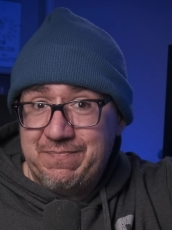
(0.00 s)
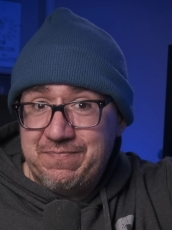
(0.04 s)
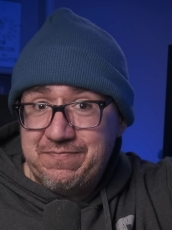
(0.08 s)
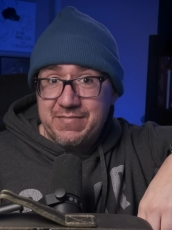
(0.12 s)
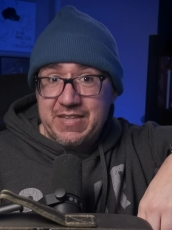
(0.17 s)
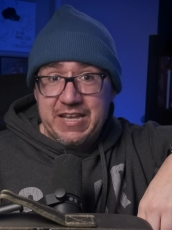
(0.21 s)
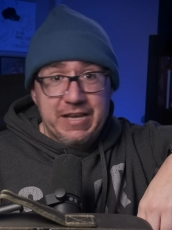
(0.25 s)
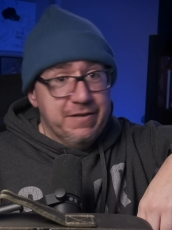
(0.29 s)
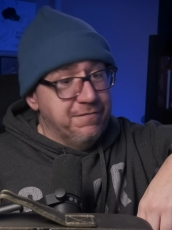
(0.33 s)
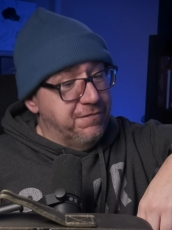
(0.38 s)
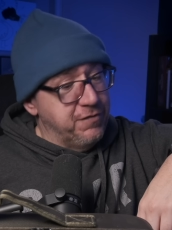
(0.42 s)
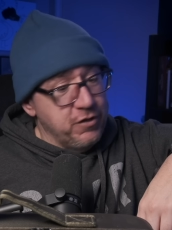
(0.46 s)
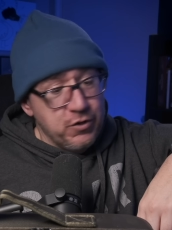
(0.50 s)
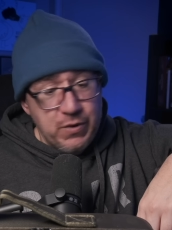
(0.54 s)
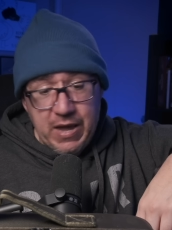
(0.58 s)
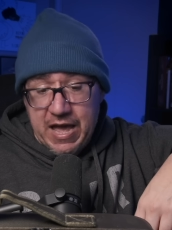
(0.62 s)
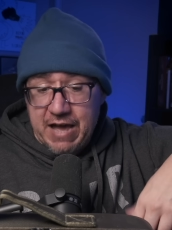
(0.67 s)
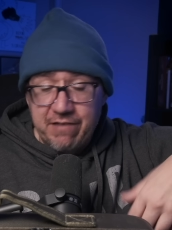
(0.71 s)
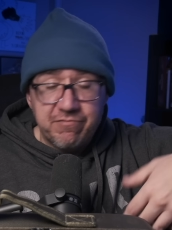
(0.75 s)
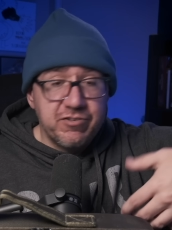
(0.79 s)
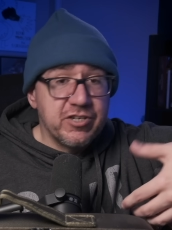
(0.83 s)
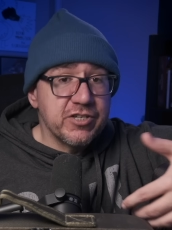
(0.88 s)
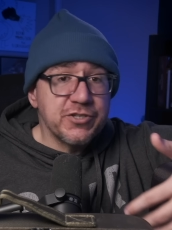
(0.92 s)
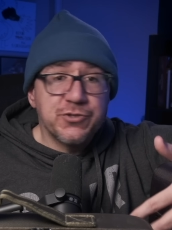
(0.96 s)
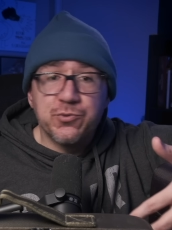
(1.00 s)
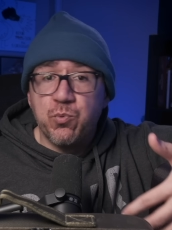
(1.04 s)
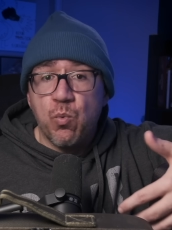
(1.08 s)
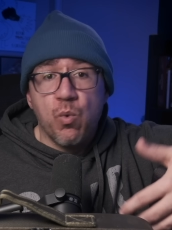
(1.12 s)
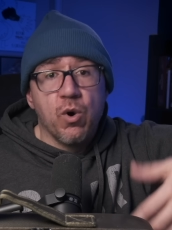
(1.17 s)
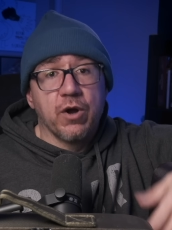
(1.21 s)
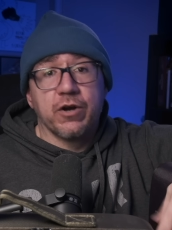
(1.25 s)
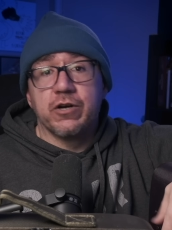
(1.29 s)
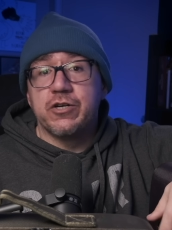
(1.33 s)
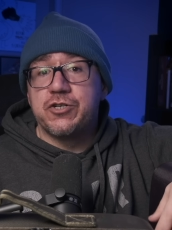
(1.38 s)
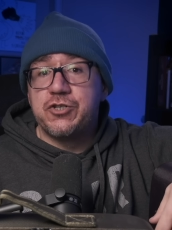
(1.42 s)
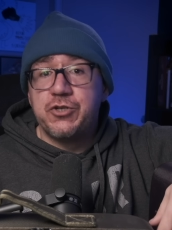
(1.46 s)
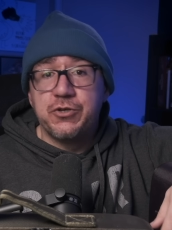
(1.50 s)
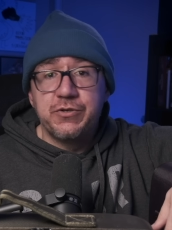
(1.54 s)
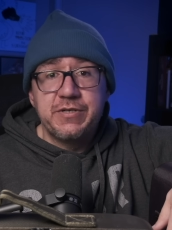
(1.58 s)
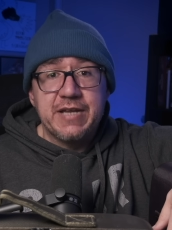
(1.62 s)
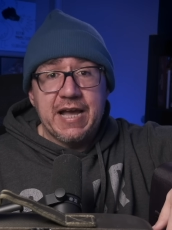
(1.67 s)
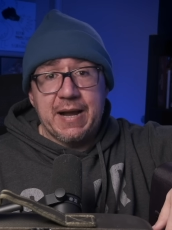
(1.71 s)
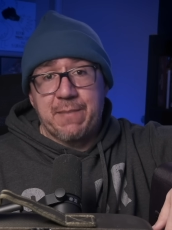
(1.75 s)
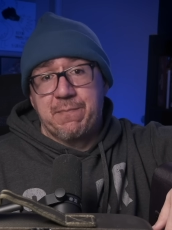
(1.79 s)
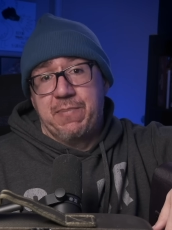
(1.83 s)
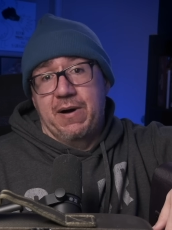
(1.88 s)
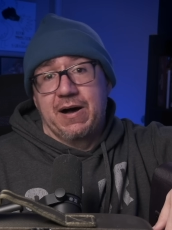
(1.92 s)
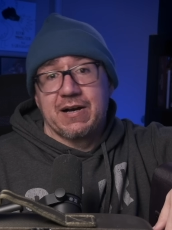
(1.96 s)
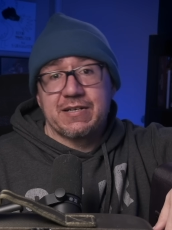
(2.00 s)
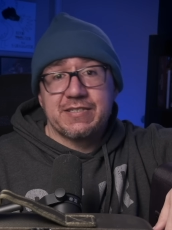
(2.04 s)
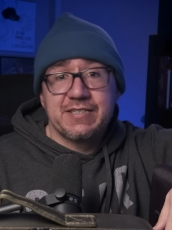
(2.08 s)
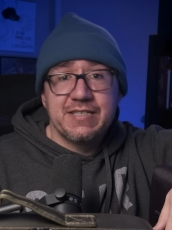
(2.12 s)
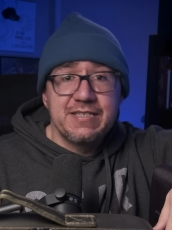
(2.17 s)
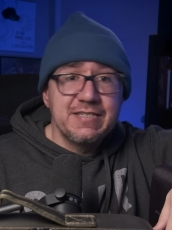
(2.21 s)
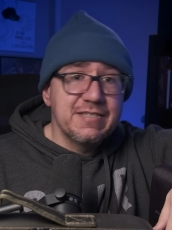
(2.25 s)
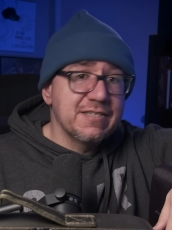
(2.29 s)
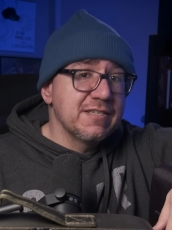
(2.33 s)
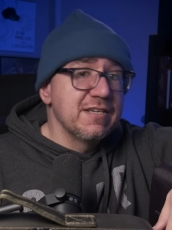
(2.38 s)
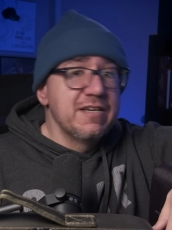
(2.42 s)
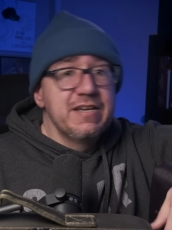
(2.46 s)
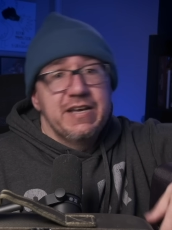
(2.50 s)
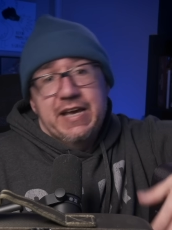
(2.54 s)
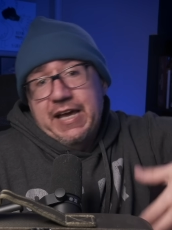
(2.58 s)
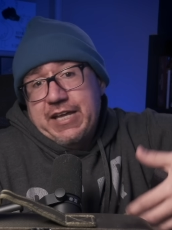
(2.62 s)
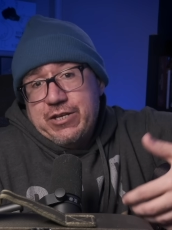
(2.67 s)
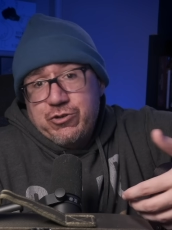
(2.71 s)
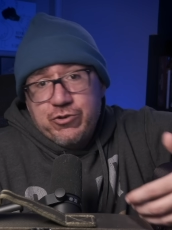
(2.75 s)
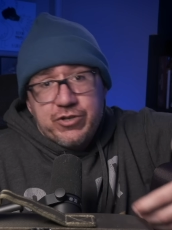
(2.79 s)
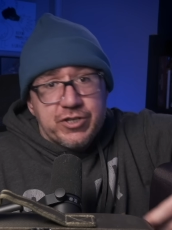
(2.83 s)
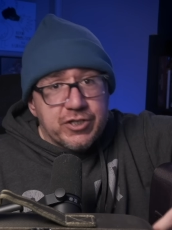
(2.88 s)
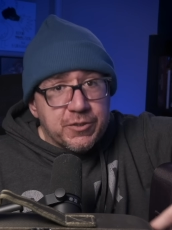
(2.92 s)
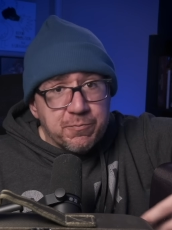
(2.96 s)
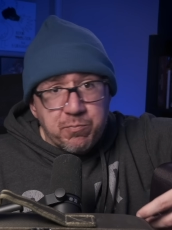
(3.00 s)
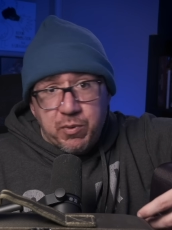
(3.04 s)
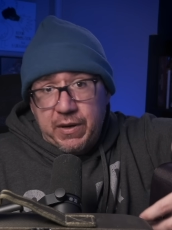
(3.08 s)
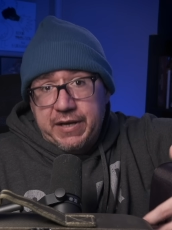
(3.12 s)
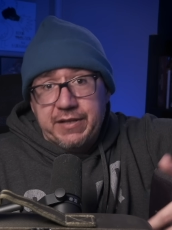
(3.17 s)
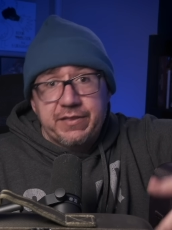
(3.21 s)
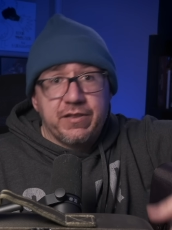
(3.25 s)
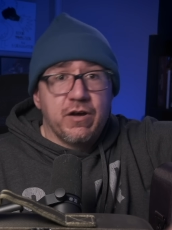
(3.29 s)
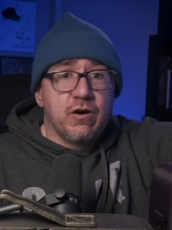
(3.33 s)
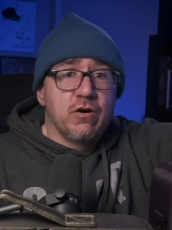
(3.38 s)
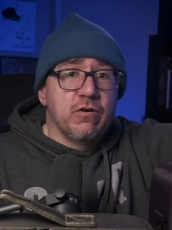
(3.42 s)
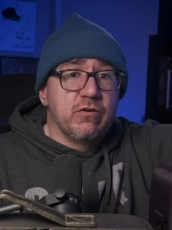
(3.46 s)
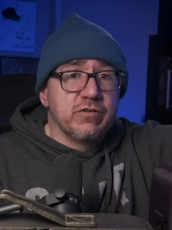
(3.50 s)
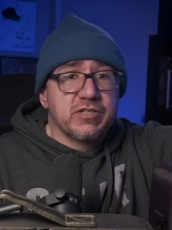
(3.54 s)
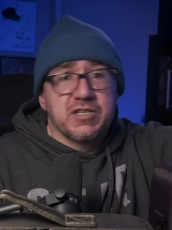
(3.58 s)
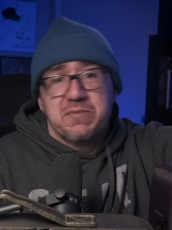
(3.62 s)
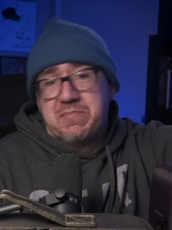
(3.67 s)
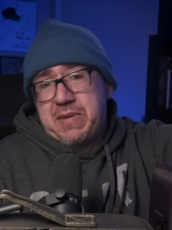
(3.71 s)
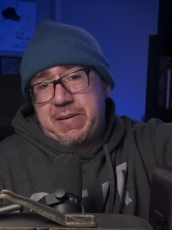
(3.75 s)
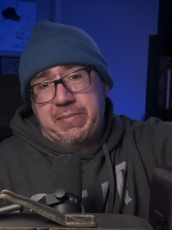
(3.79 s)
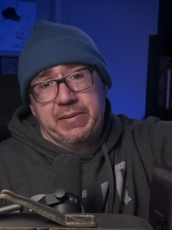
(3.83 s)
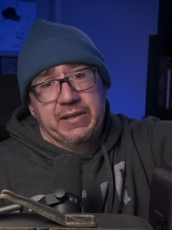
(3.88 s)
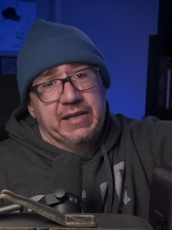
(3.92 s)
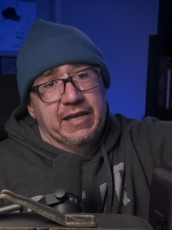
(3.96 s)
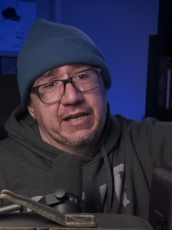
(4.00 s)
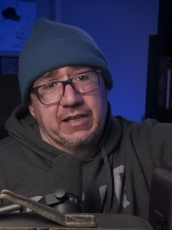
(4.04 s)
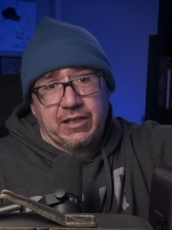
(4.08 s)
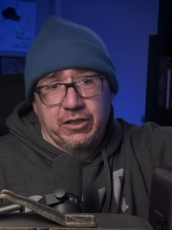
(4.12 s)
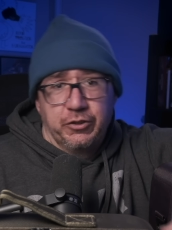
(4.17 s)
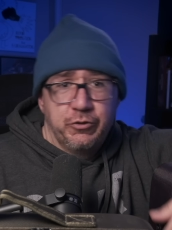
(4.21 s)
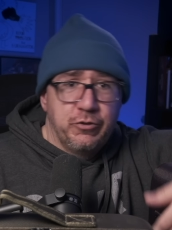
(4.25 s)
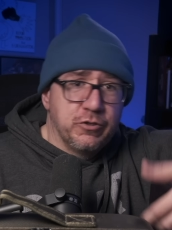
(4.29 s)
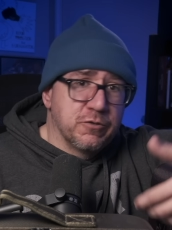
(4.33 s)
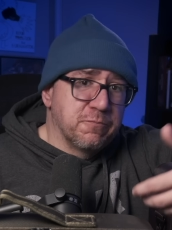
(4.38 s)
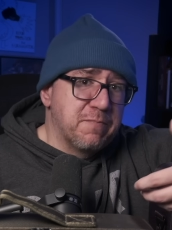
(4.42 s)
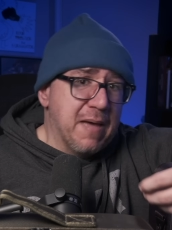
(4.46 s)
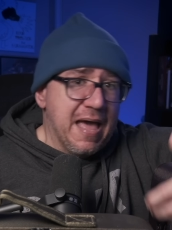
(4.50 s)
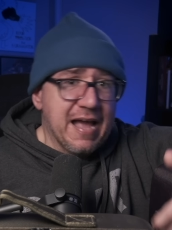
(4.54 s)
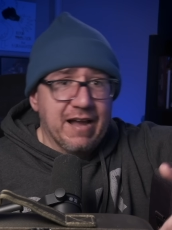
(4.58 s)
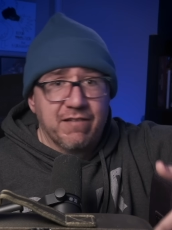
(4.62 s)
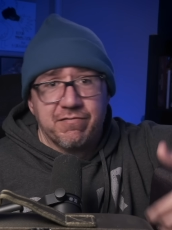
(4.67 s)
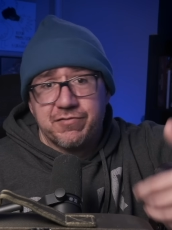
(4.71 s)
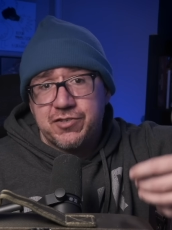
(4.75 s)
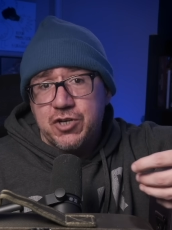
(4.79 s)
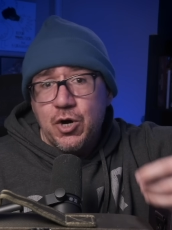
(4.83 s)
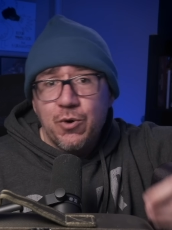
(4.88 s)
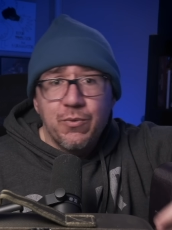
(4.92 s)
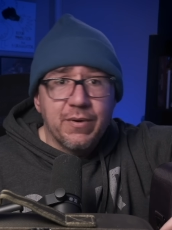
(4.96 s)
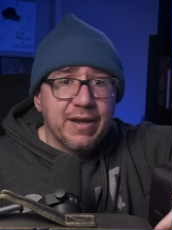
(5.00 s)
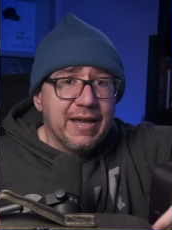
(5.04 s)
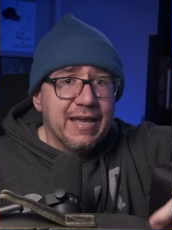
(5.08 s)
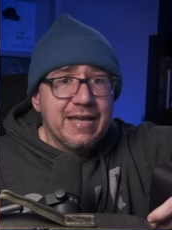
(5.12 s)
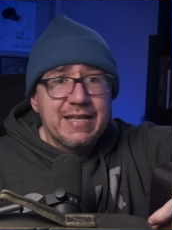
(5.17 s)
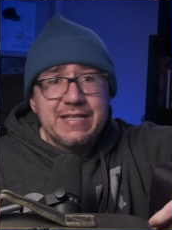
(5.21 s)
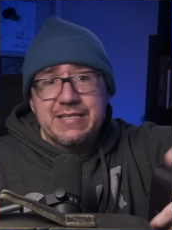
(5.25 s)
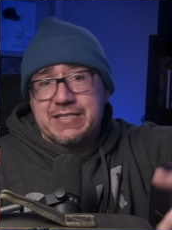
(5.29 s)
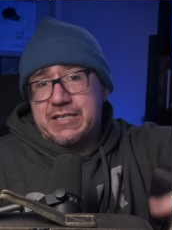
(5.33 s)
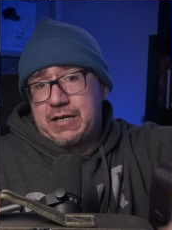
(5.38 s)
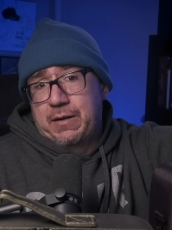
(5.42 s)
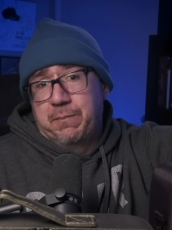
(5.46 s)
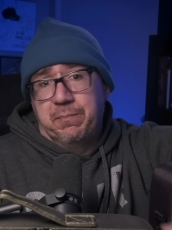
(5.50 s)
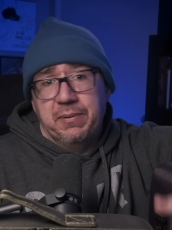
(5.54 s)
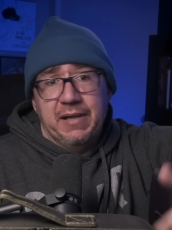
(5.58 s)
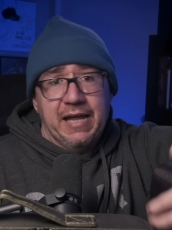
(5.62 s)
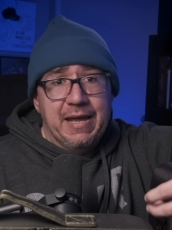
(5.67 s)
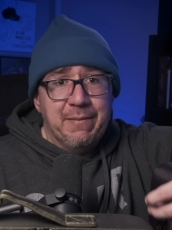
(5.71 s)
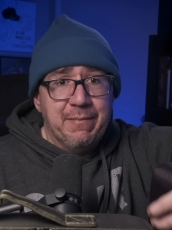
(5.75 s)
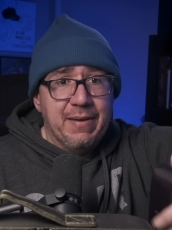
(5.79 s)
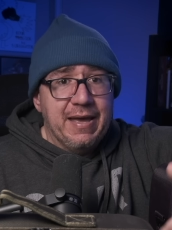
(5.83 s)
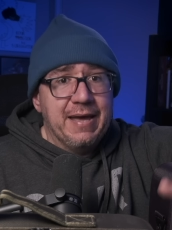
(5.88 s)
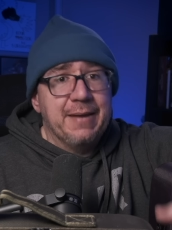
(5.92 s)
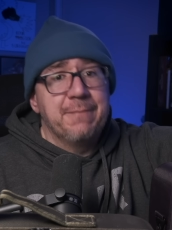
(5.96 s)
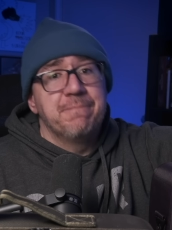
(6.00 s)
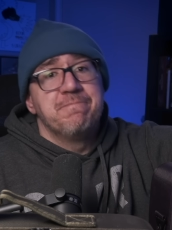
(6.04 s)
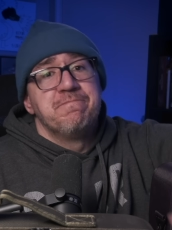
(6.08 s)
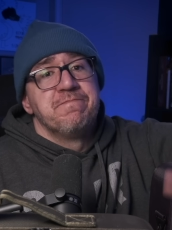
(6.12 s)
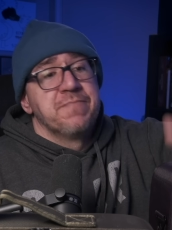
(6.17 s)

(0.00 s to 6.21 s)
If you have just 1 or 2 deck boxes and you just bring those and maybe like a loose bag of tokens and a playmat,